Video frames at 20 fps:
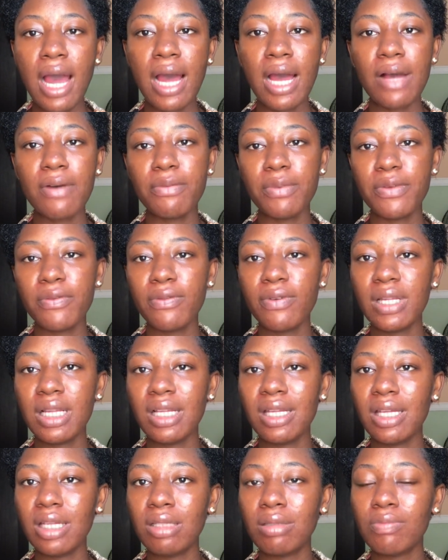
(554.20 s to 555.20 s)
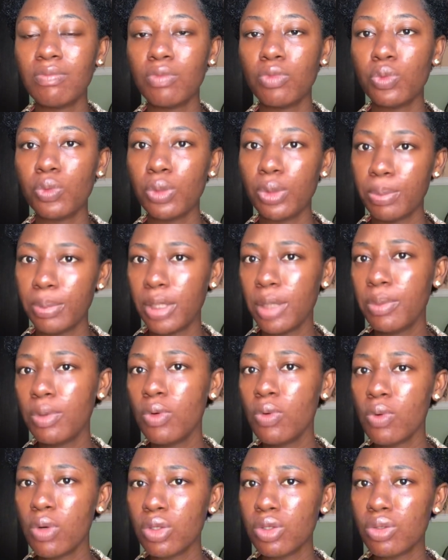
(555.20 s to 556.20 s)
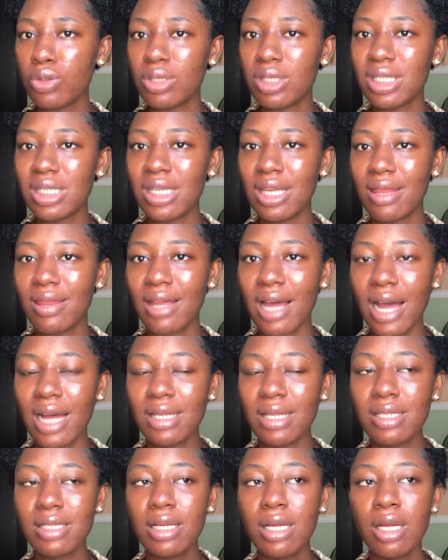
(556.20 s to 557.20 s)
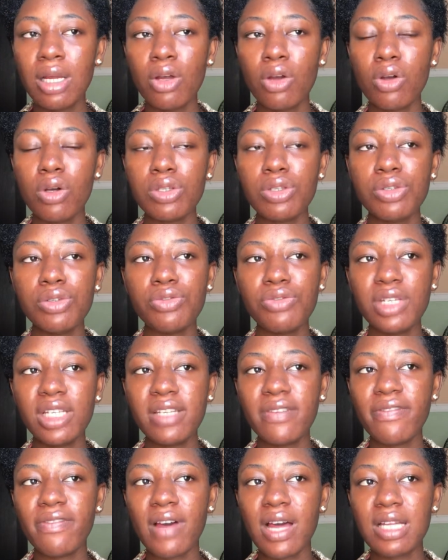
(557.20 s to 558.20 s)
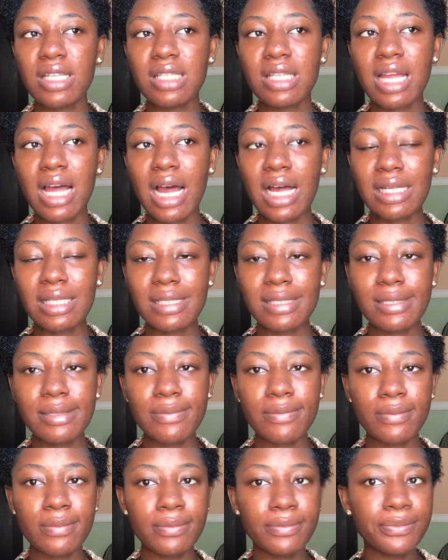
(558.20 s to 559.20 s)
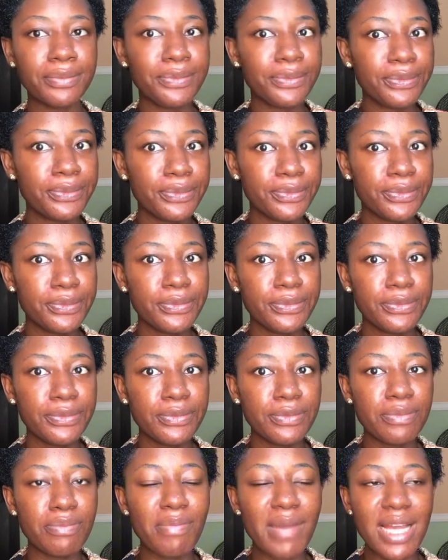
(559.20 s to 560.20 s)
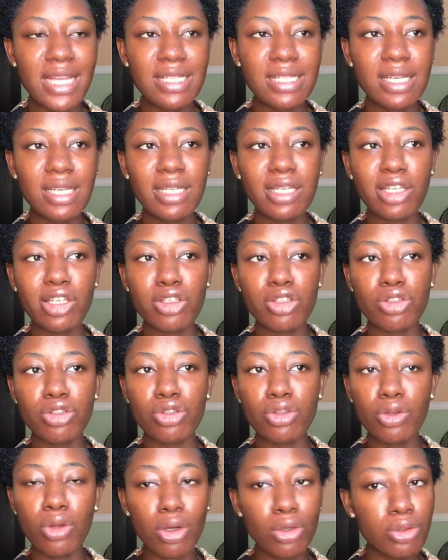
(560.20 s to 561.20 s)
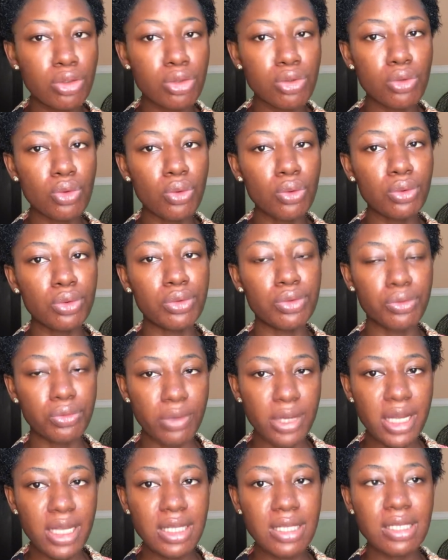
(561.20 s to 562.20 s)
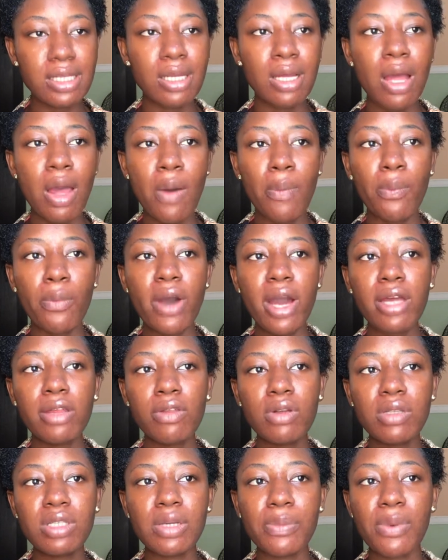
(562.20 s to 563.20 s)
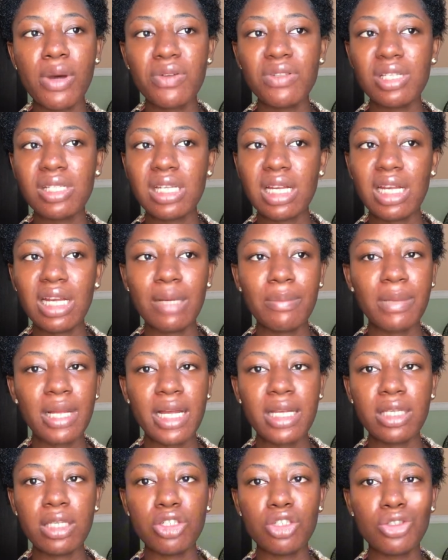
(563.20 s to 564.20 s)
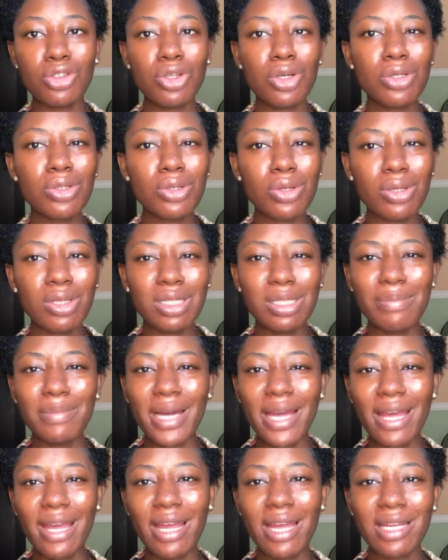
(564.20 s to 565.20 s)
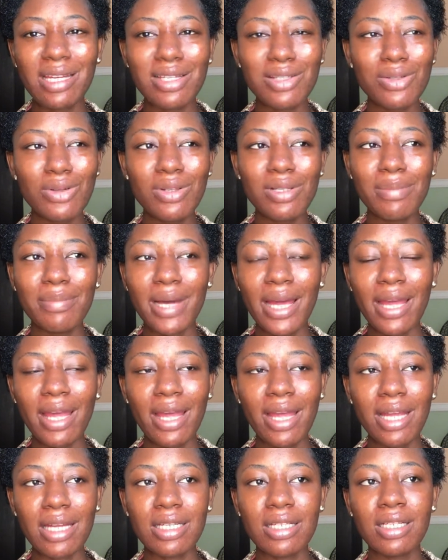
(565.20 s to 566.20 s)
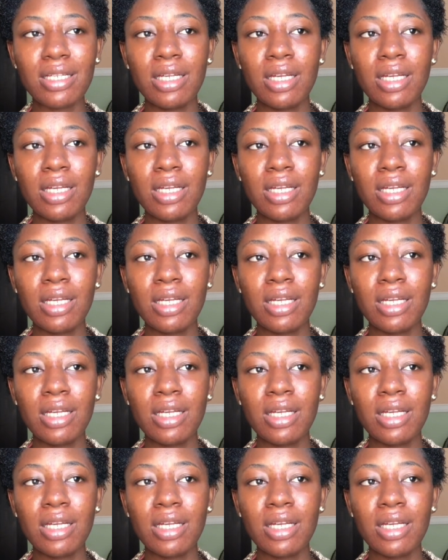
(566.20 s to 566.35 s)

I've been feeling, will people want to see that, considering the fact that my skin is not so great? But I thought about it and I'm like, it's just all in my head. It's all in my head.